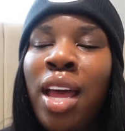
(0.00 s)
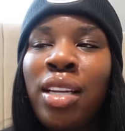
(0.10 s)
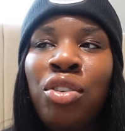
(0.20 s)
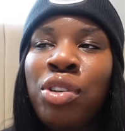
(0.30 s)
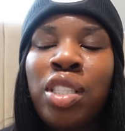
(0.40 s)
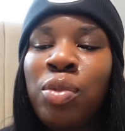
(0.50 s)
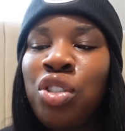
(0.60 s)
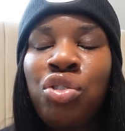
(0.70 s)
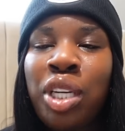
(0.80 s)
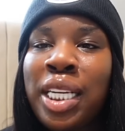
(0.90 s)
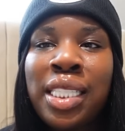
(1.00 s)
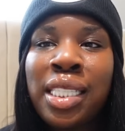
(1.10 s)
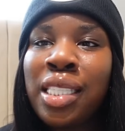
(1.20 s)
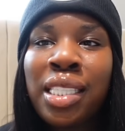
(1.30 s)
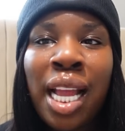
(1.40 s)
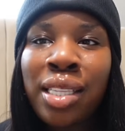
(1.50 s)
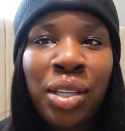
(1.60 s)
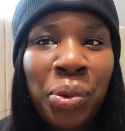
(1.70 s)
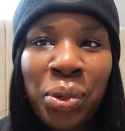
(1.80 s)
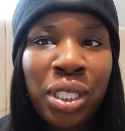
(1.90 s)
Christmas trees and Santa
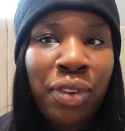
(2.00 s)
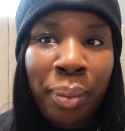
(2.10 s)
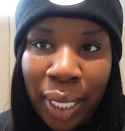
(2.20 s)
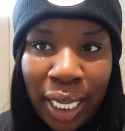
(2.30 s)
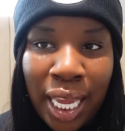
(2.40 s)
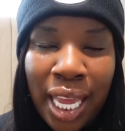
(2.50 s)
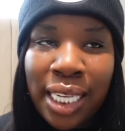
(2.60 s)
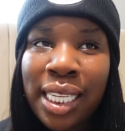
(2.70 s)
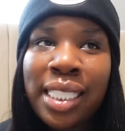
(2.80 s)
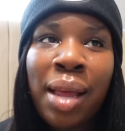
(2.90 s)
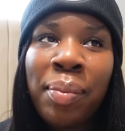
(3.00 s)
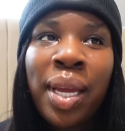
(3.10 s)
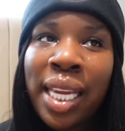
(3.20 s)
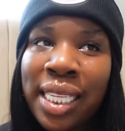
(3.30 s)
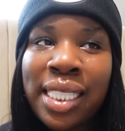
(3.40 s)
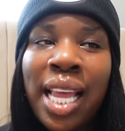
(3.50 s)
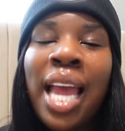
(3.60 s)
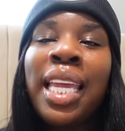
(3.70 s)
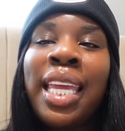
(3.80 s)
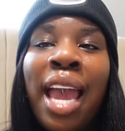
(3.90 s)
Claus for me. December is
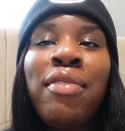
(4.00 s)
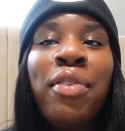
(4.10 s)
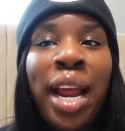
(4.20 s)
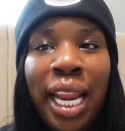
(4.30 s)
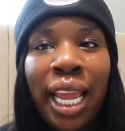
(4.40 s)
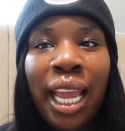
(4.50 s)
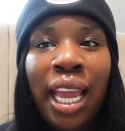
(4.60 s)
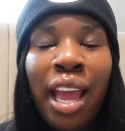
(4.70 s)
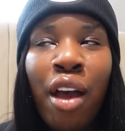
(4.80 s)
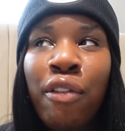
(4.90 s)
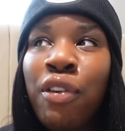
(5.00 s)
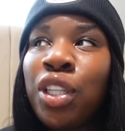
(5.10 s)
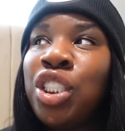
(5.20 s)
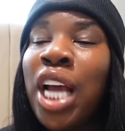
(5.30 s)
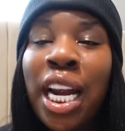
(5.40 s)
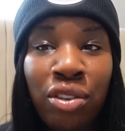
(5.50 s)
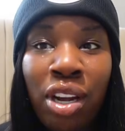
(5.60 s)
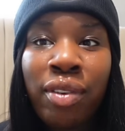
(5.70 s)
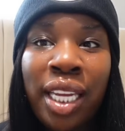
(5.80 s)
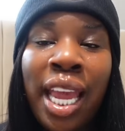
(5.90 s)
get ready for
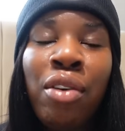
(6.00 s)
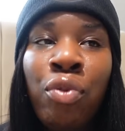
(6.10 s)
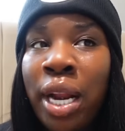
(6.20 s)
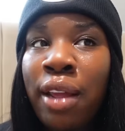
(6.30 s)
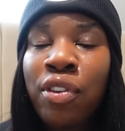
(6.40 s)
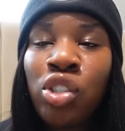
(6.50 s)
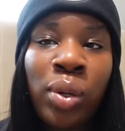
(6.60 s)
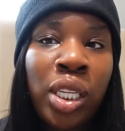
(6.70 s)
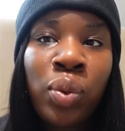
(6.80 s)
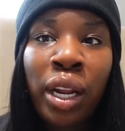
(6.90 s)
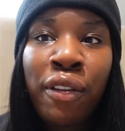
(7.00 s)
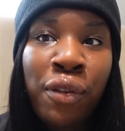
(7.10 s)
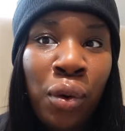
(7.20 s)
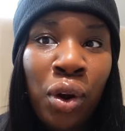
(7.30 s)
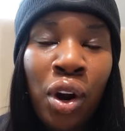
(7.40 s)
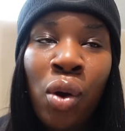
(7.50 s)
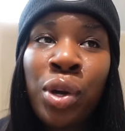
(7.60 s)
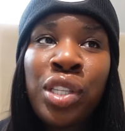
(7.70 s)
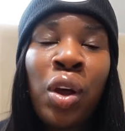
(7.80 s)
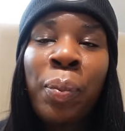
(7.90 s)
January, get ready for 2024, girl.
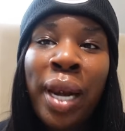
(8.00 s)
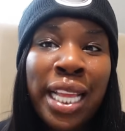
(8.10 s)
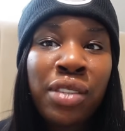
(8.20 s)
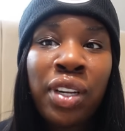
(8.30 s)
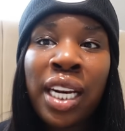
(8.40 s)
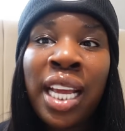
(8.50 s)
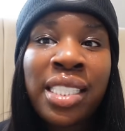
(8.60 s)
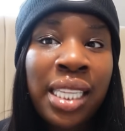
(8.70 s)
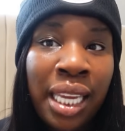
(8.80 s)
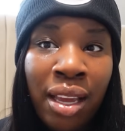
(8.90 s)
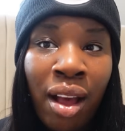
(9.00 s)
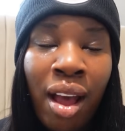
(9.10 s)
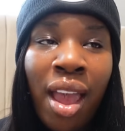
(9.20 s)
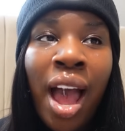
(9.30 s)
What's your plans for the next year?